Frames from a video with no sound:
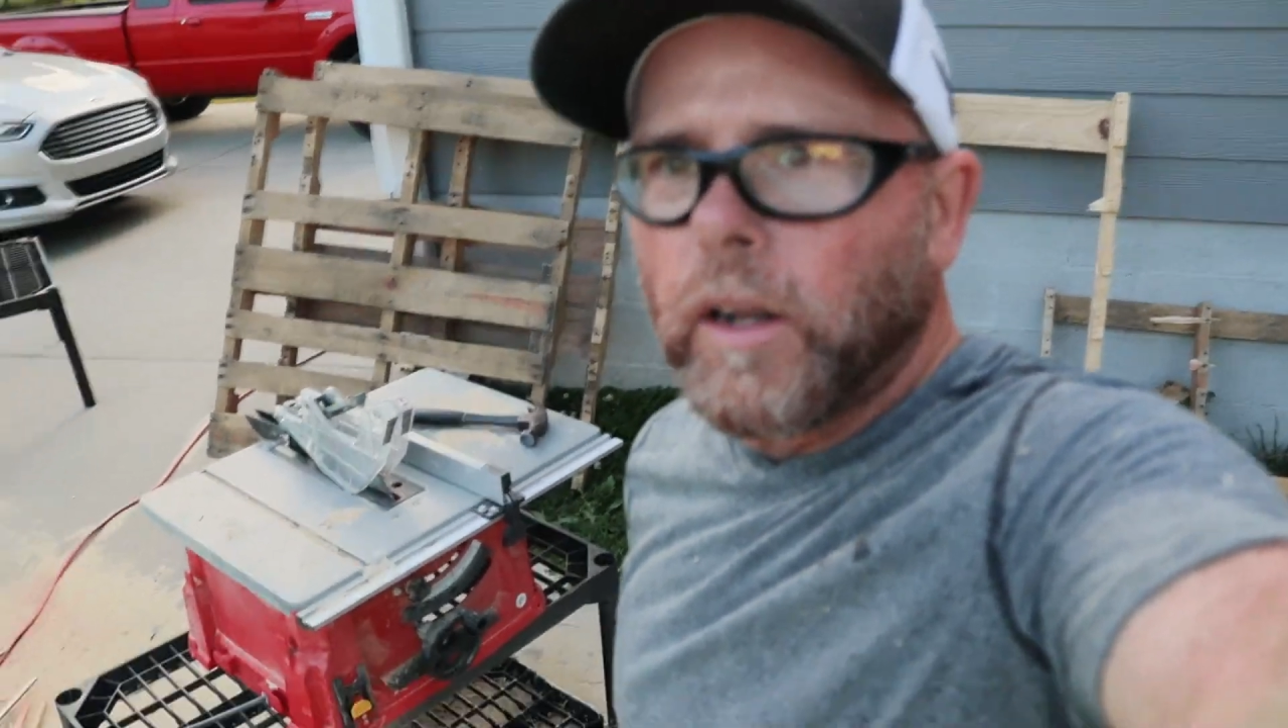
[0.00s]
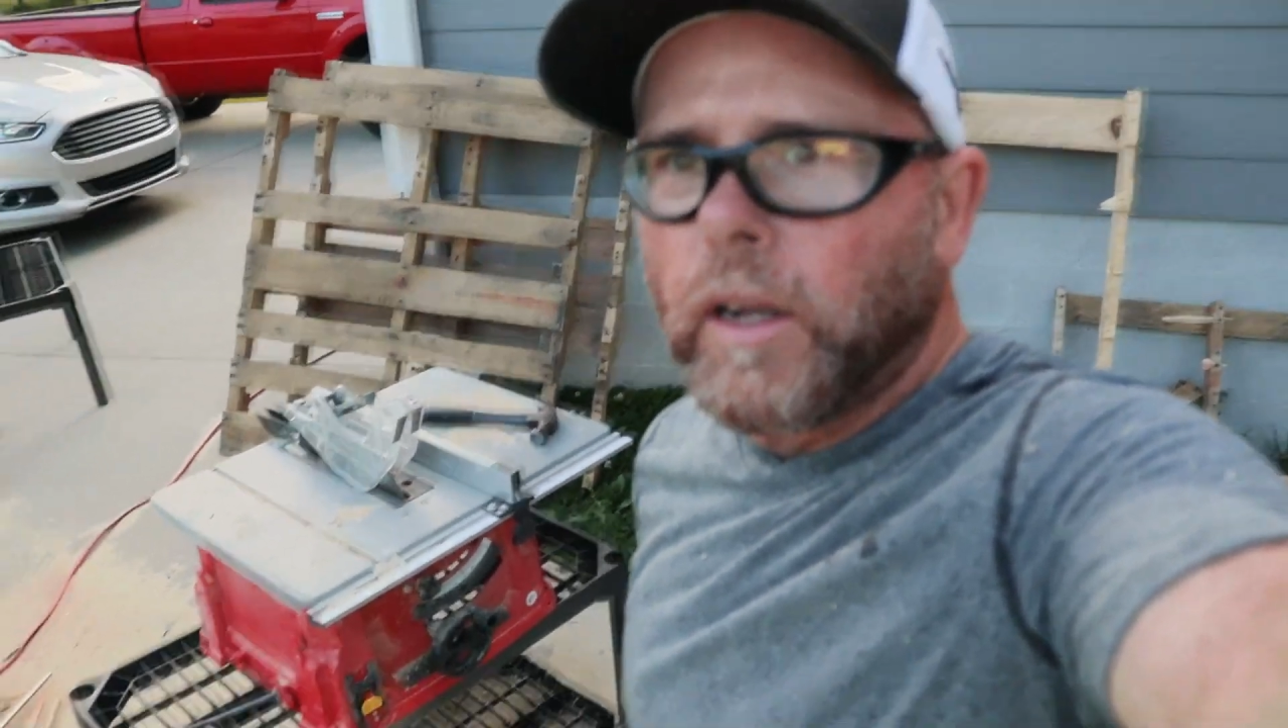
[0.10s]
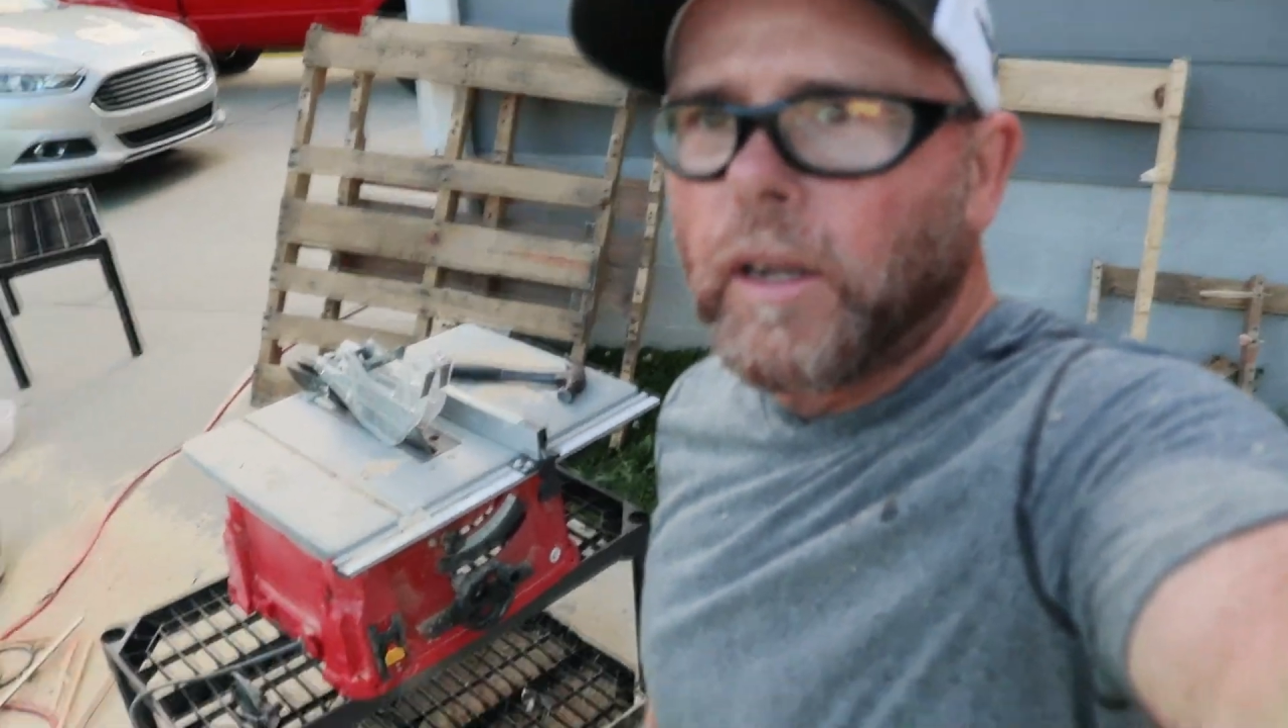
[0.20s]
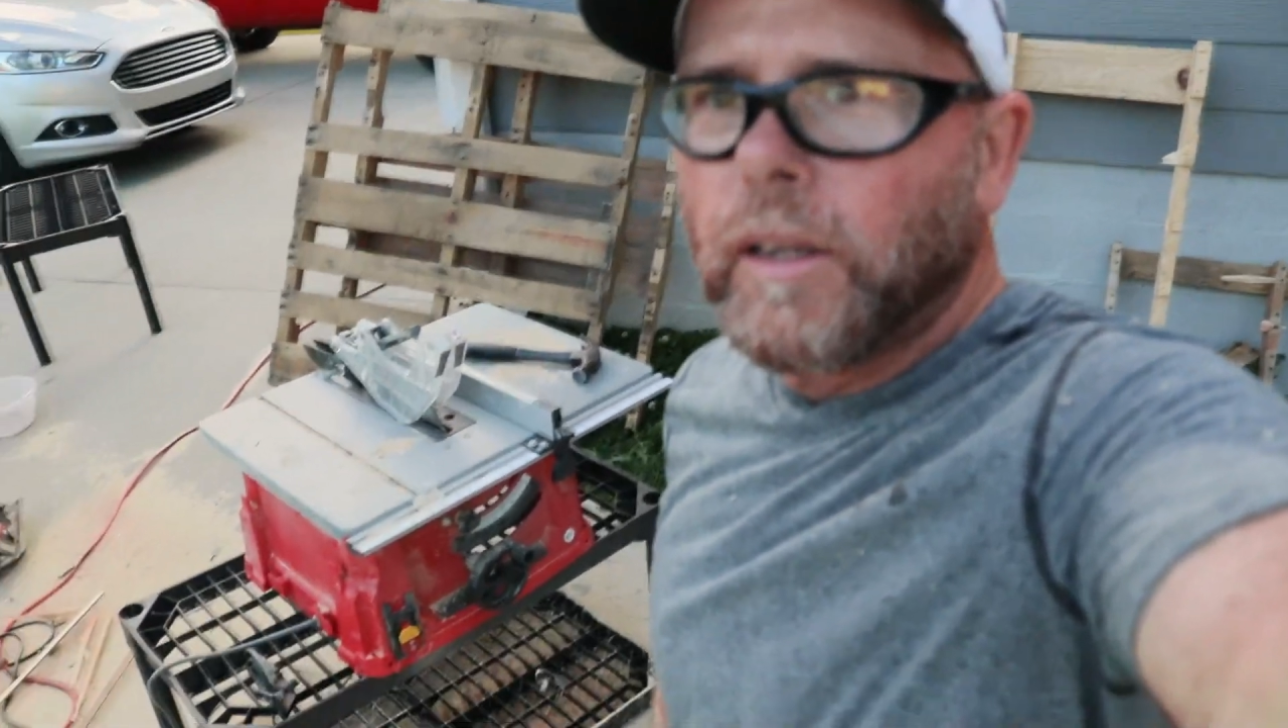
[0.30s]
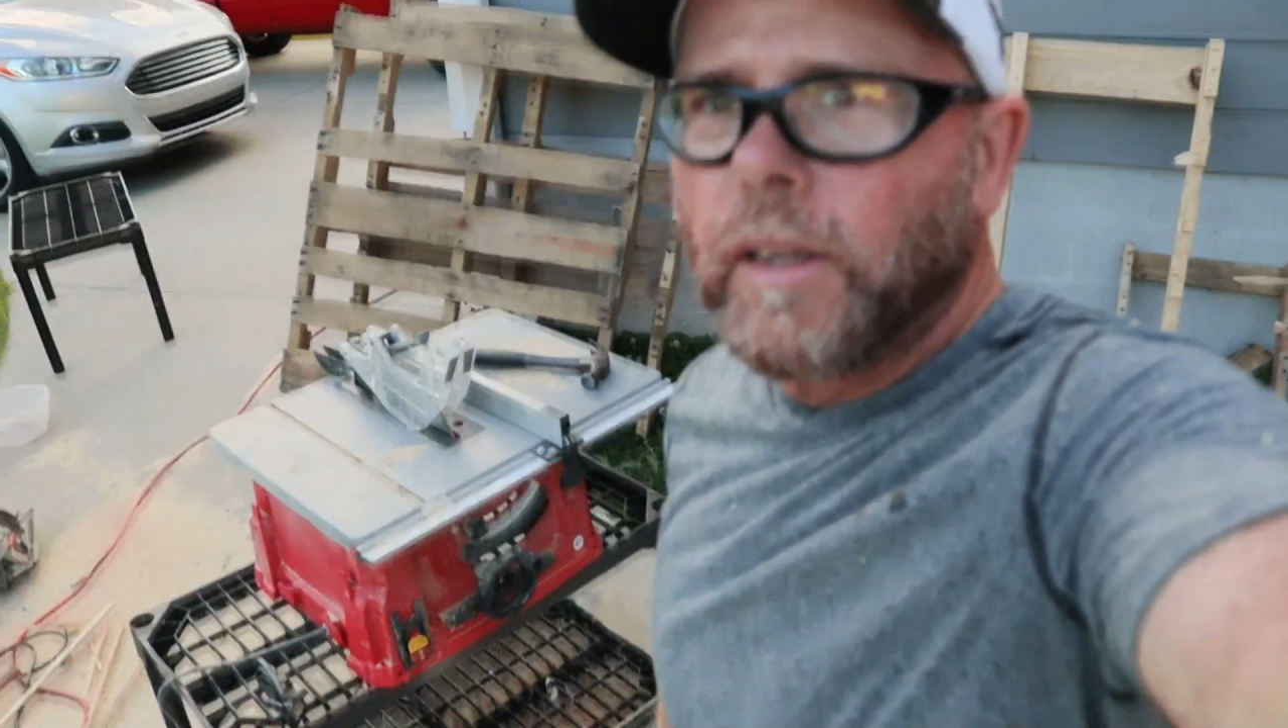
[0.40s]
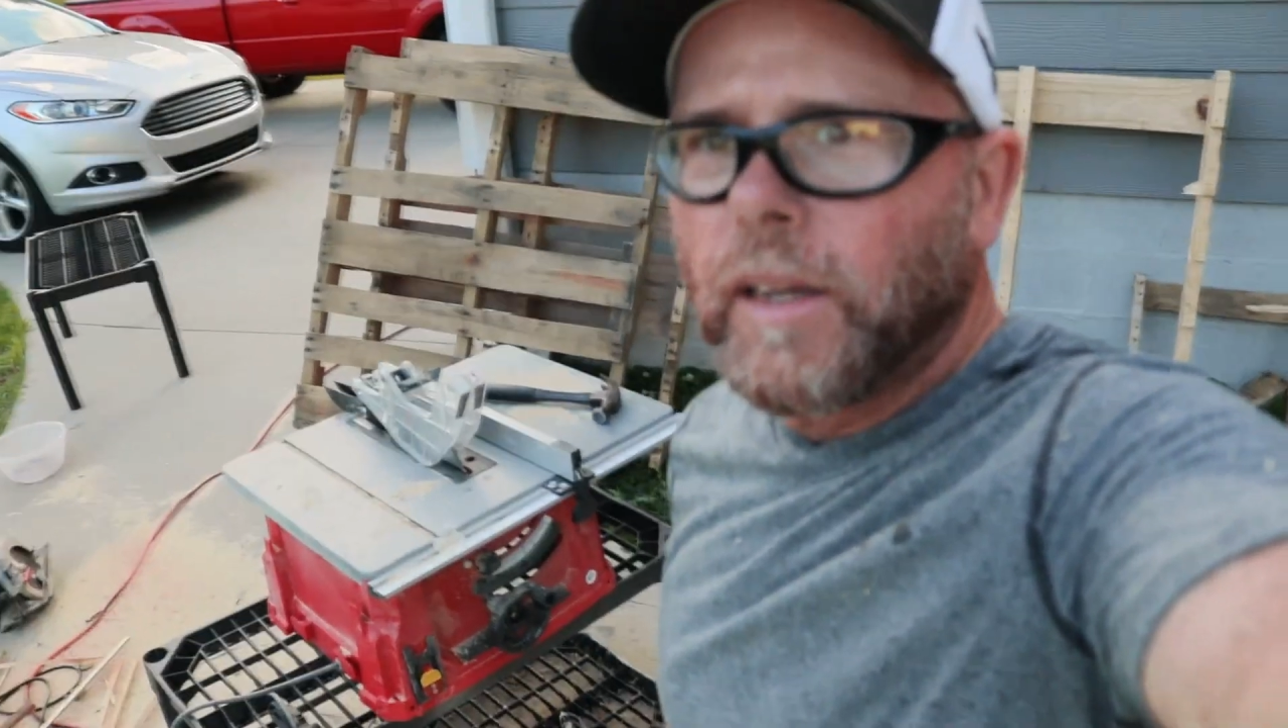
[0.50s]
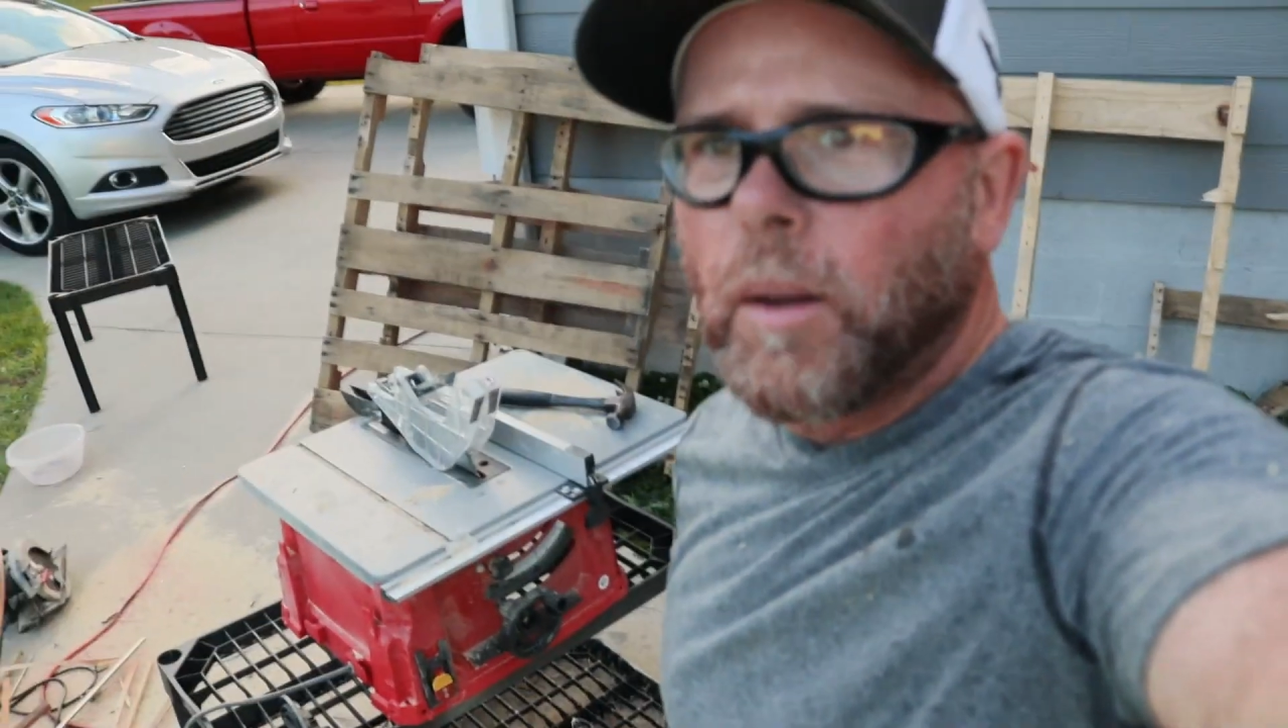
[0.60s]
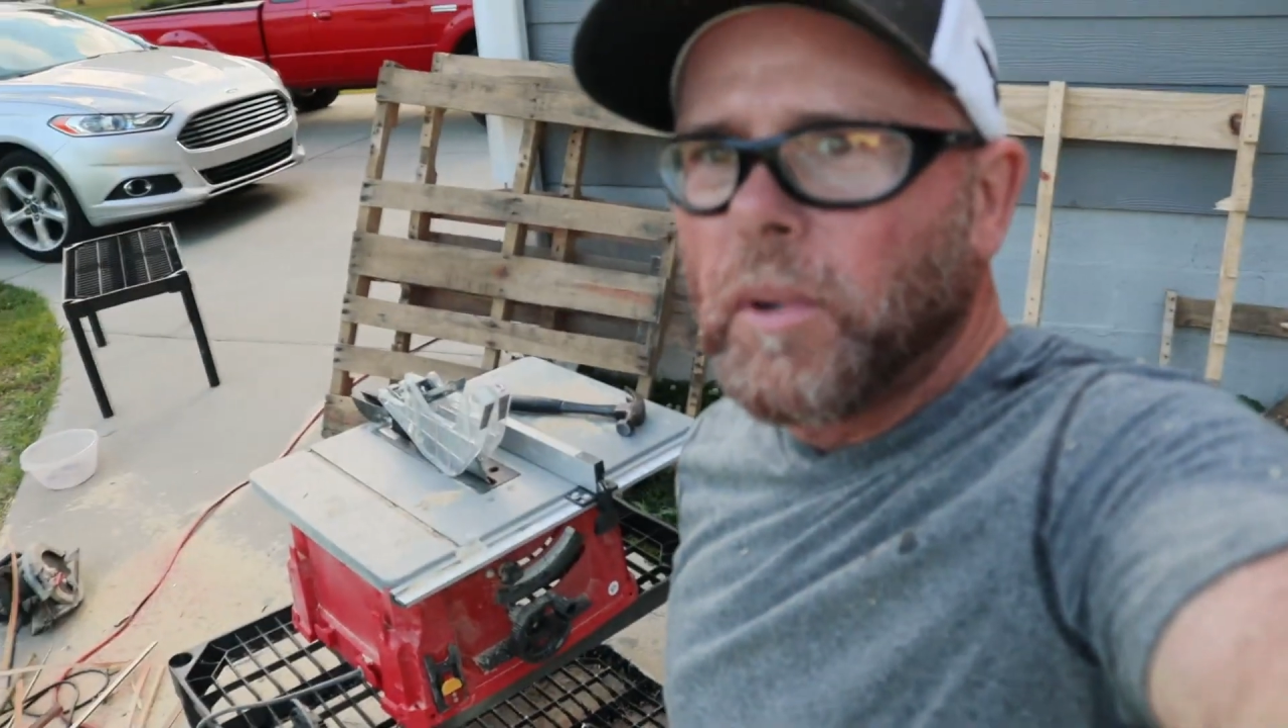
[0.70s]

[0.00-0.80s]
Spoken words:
Got